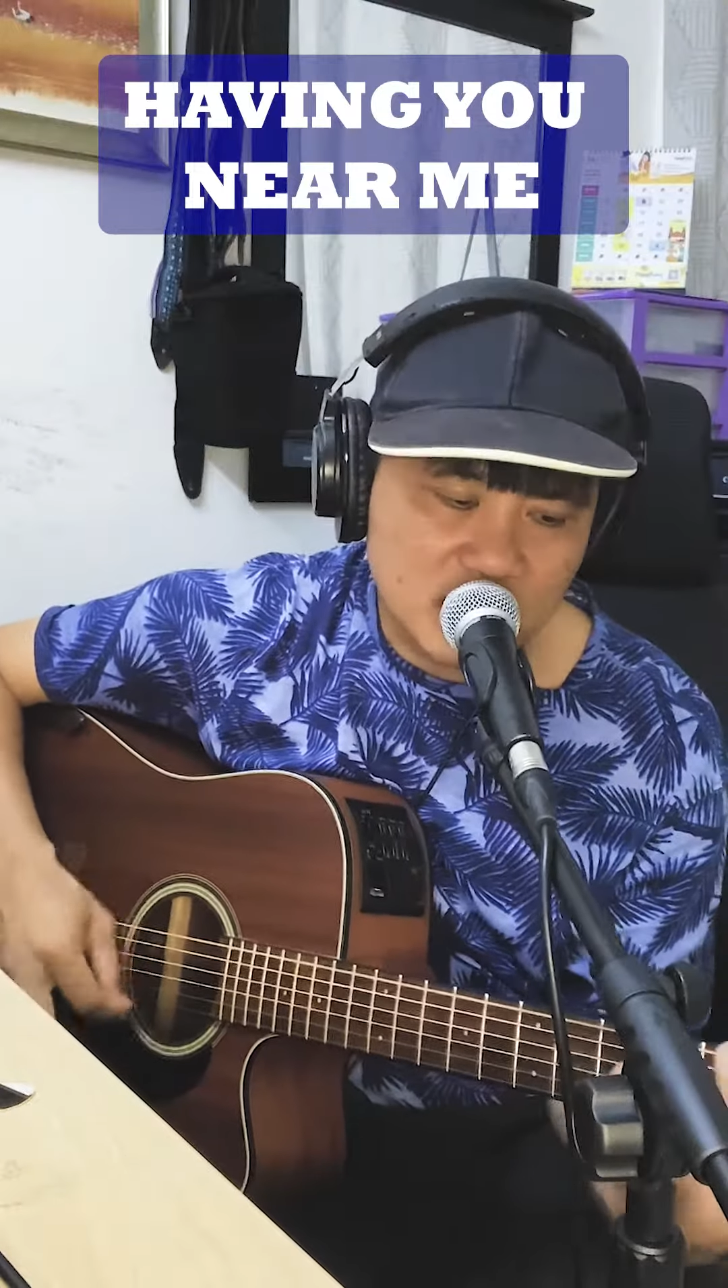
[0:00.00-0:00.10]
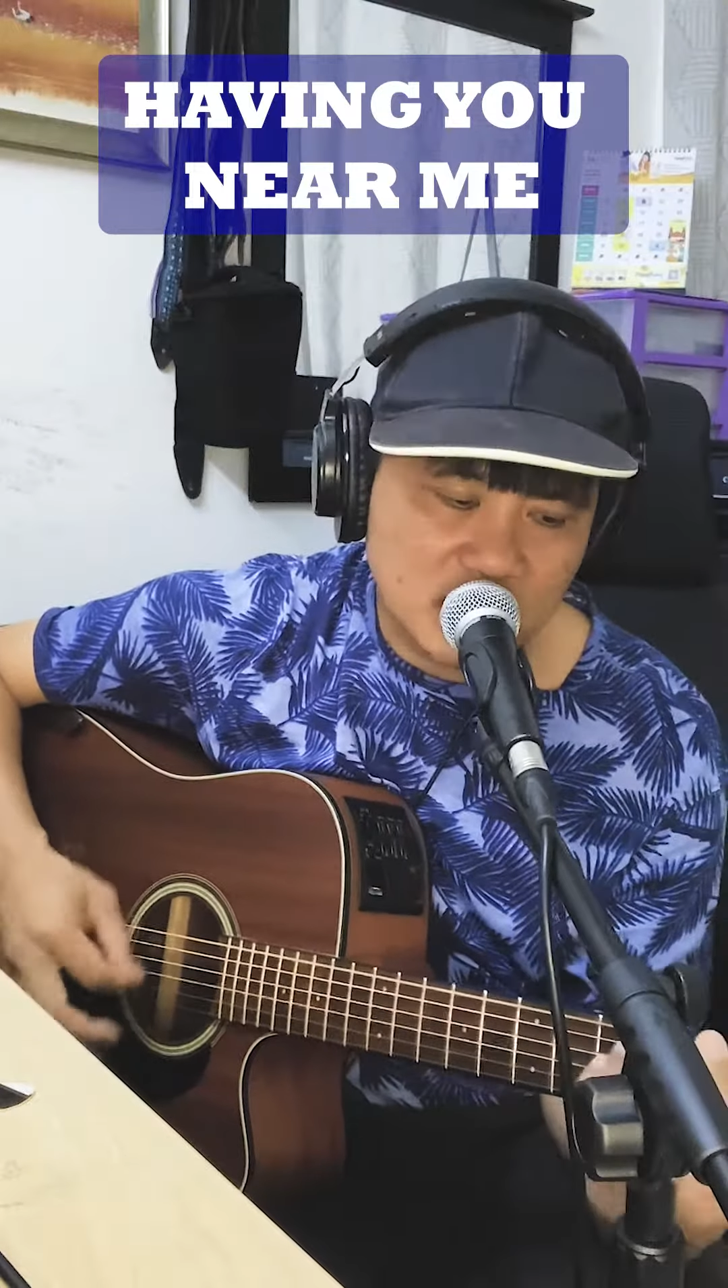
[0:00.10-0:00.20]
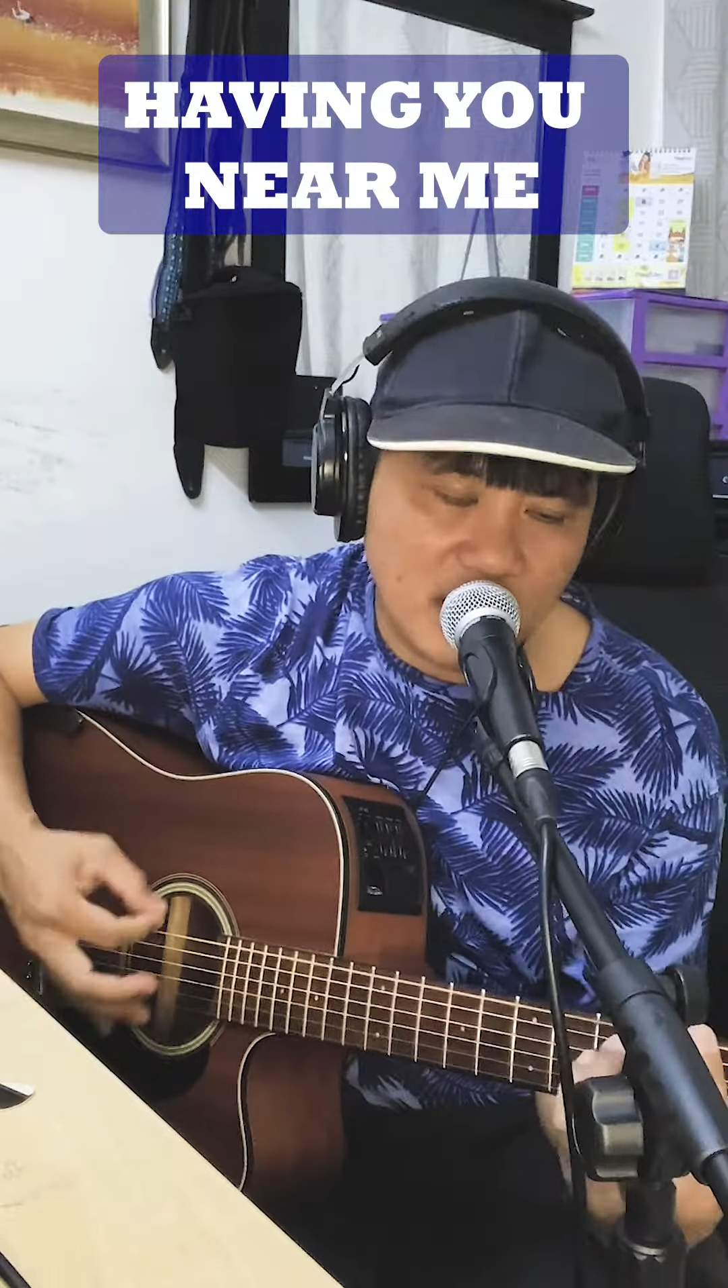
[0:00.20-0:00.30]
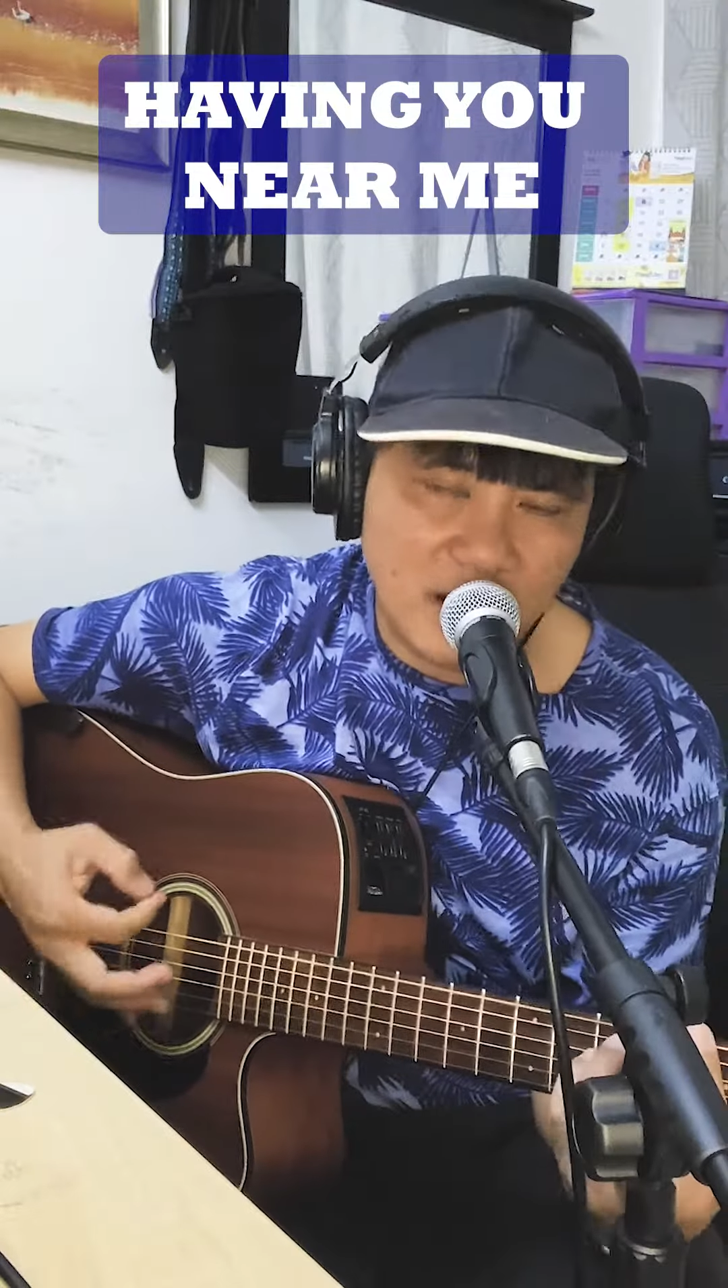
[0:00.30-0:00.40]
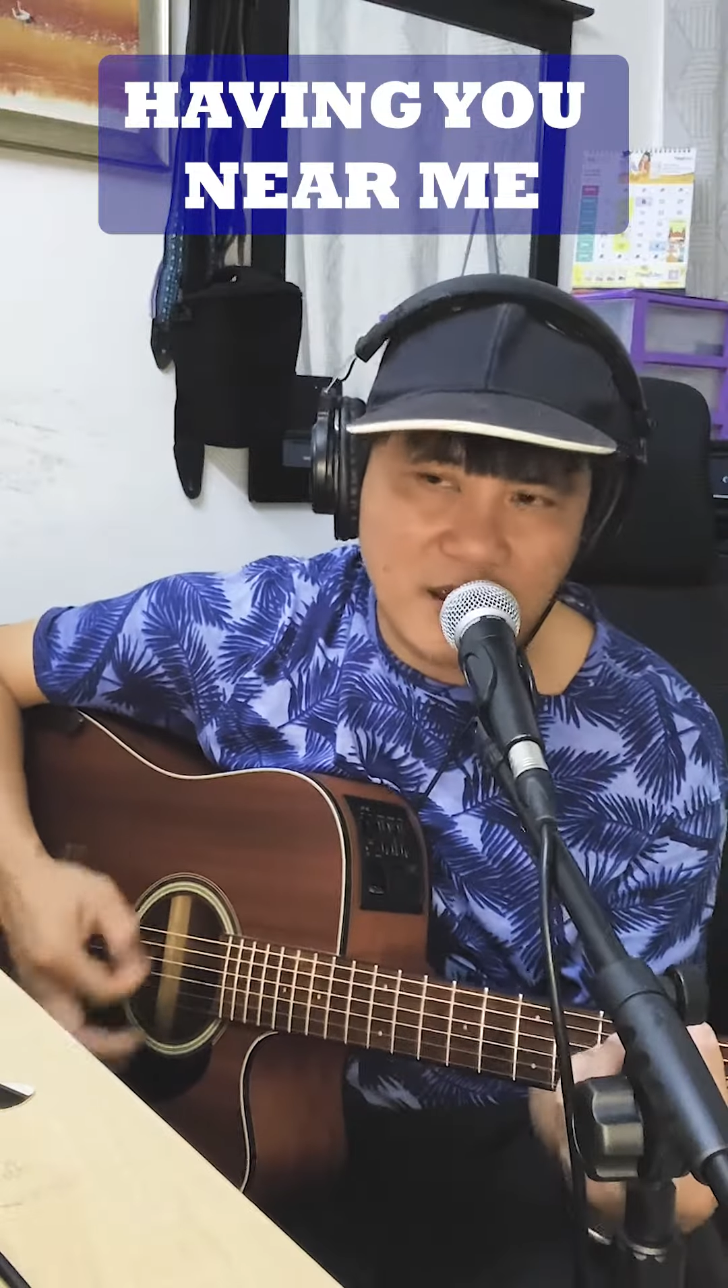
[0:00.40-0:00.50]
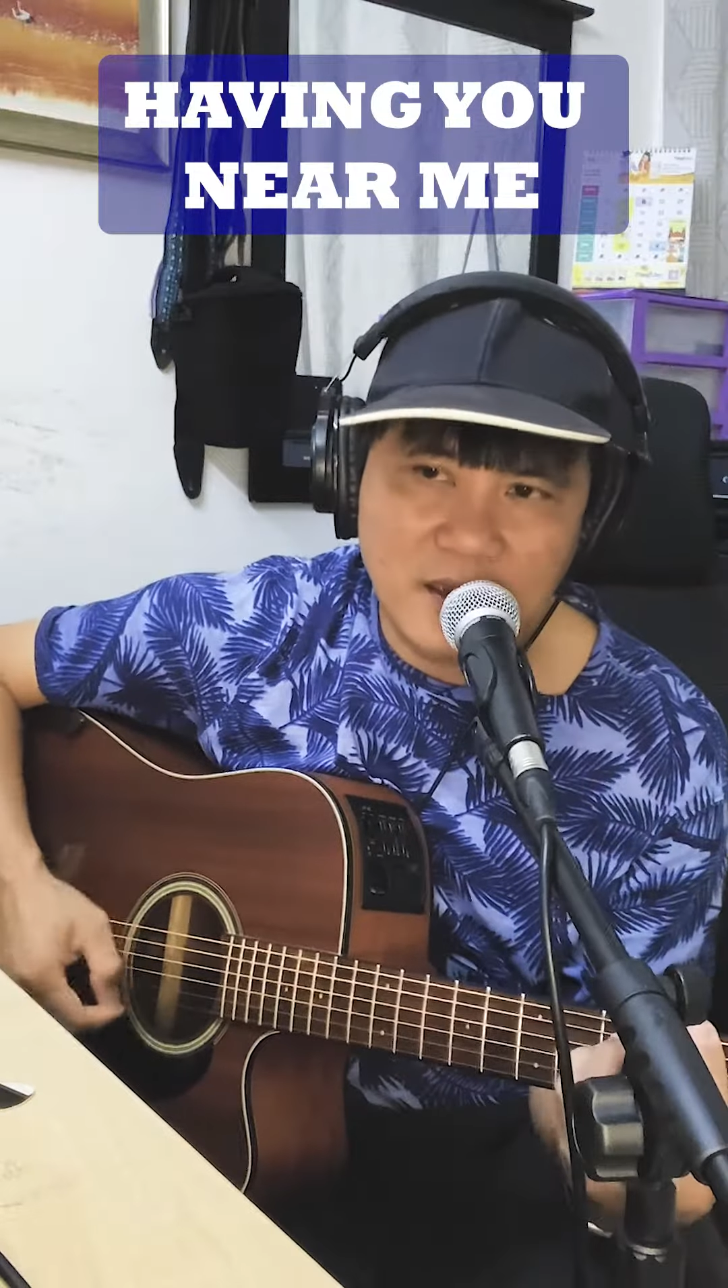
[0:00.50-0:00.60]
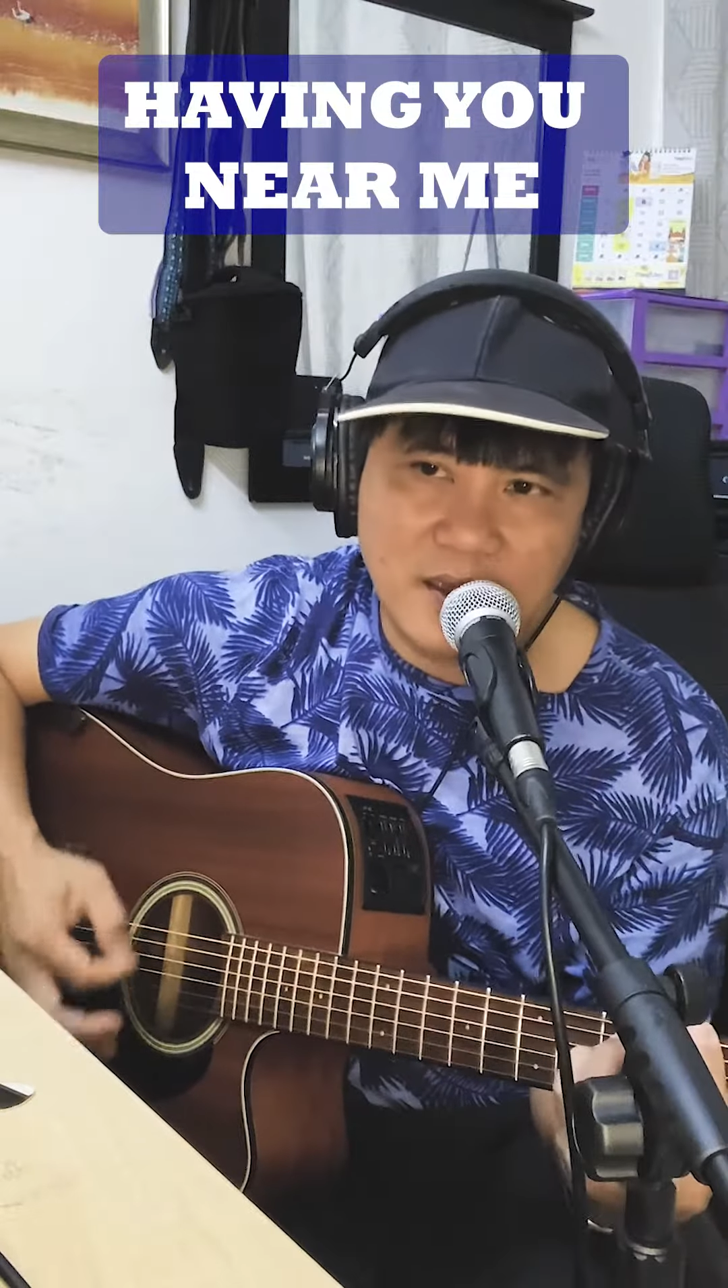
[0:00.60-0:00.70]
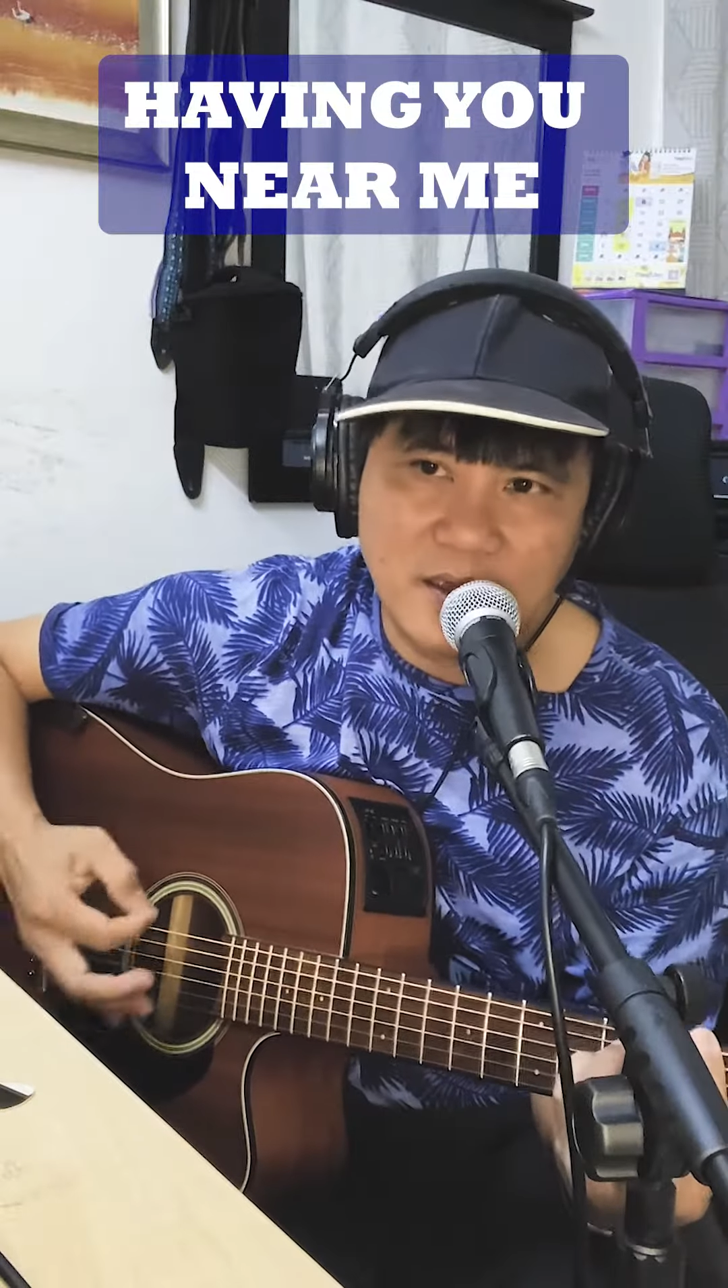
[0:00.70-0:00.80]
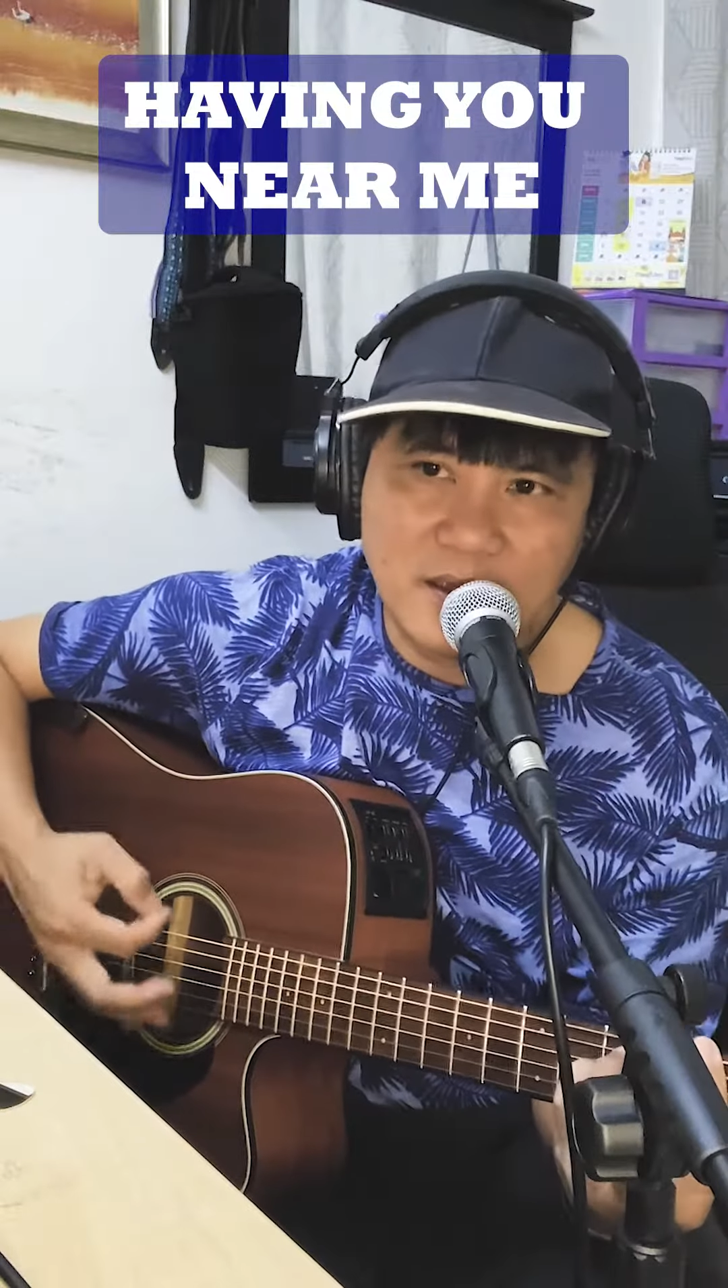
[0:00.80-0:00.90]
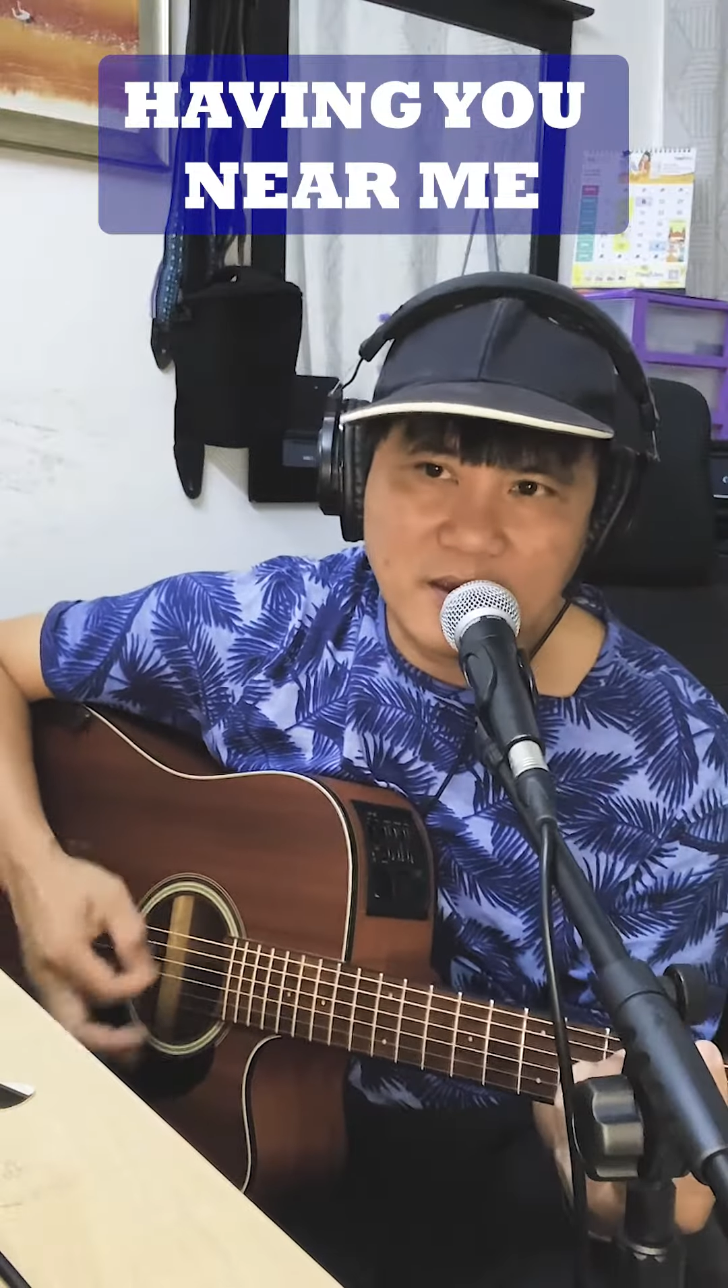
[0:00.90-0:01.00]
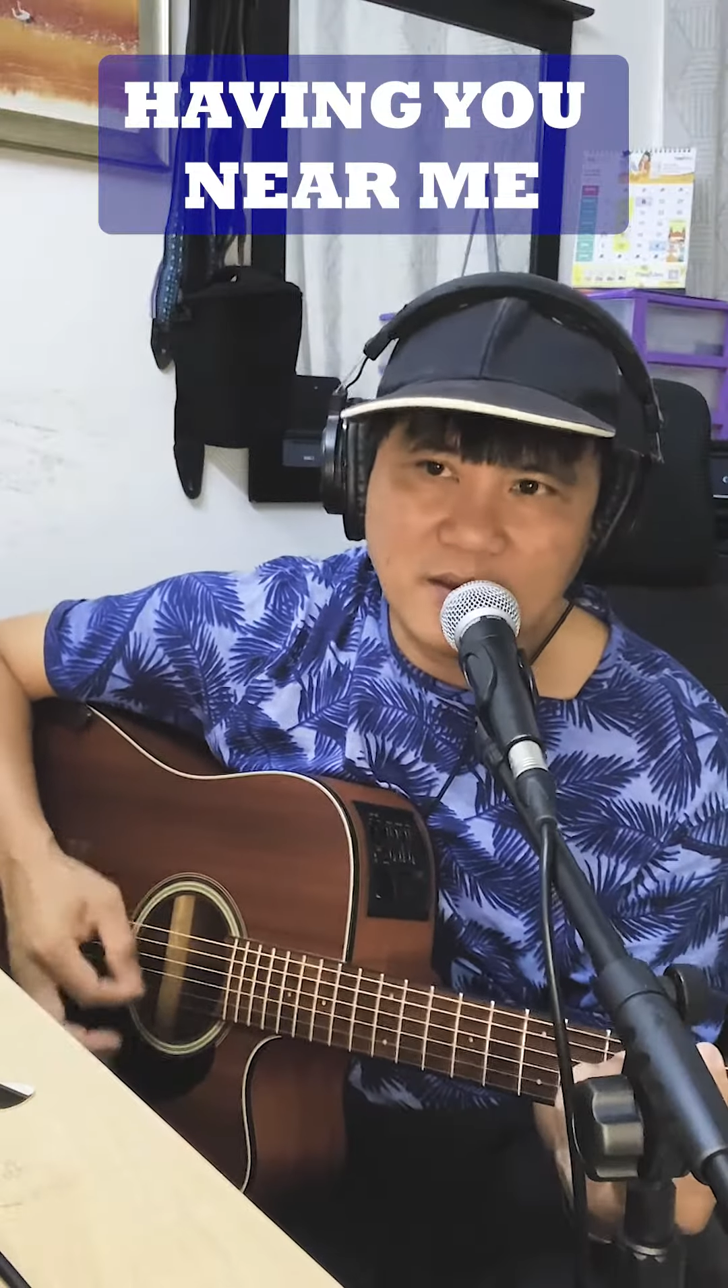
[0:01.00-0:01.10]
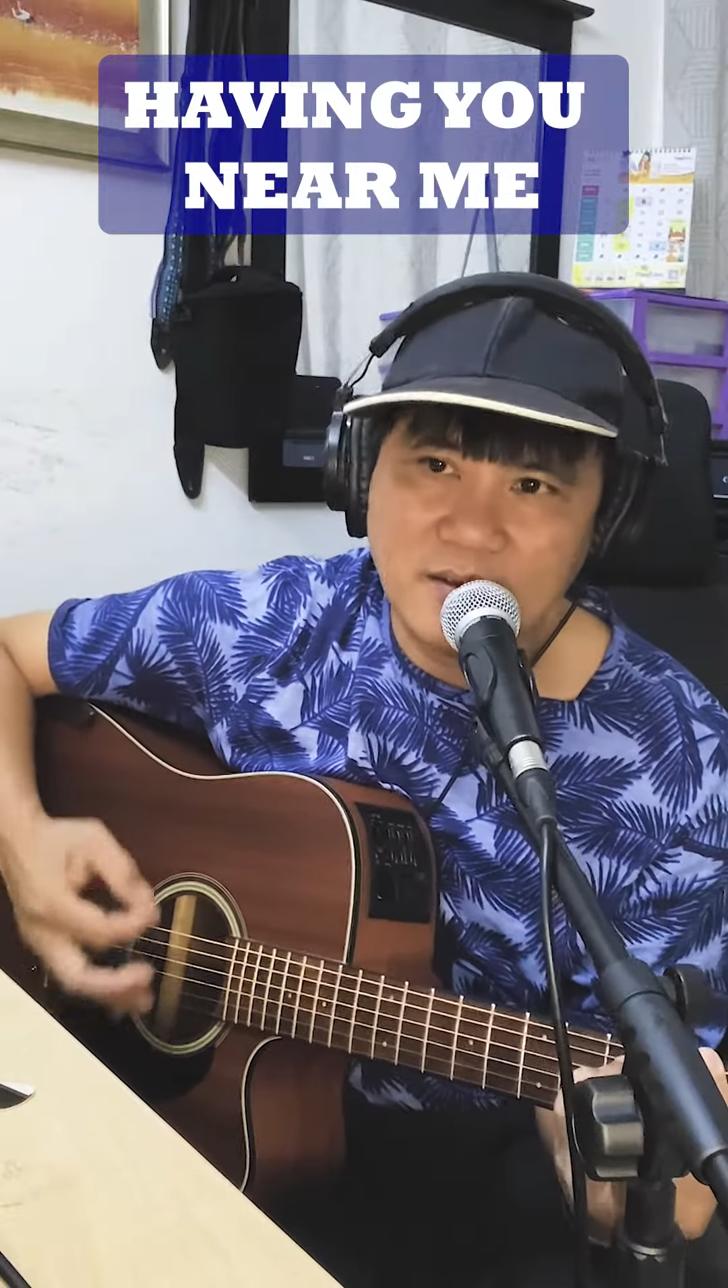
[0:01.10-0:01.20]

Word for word: say.